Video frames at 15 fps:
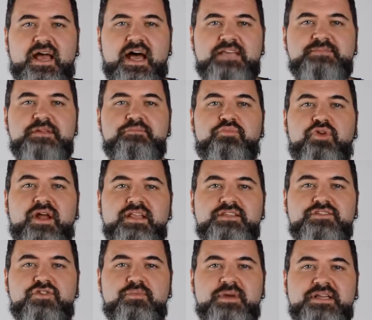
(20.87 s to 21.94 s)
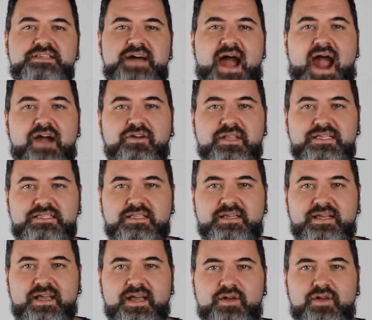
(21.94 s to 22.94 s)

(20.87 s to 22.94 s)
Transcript: has been brainstorming tirelessly